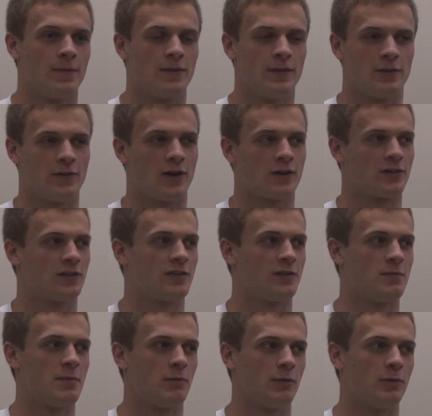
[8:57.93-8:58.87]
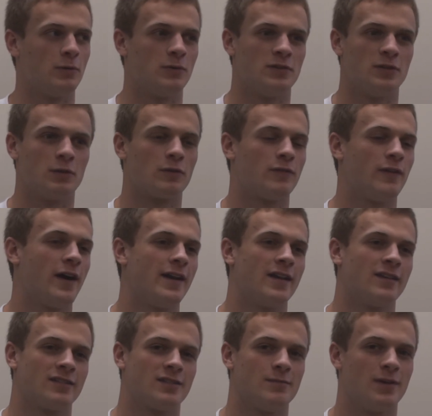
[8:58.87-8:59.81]
You talk to some people who deal with
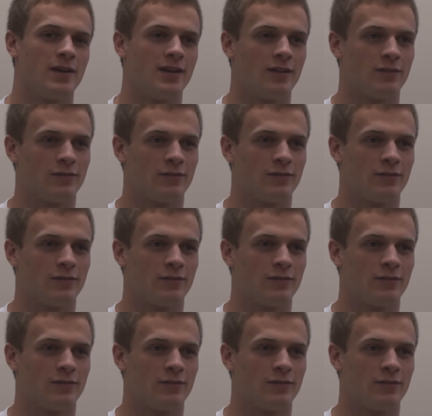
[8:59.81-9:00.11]
finance committee.